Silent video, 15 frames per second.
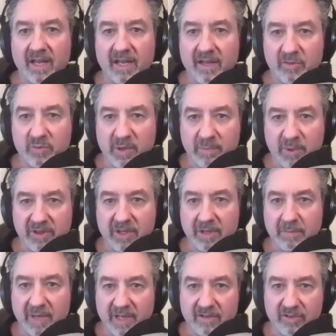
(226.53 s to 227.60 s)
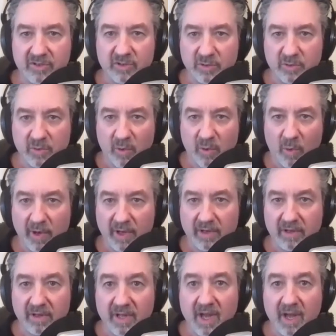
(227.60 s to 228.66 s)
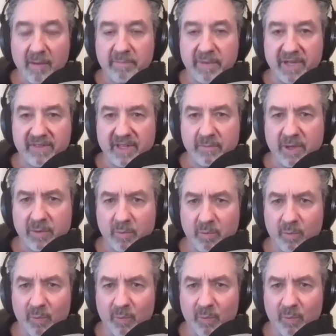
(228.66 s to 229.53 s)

is we put them into oil. But then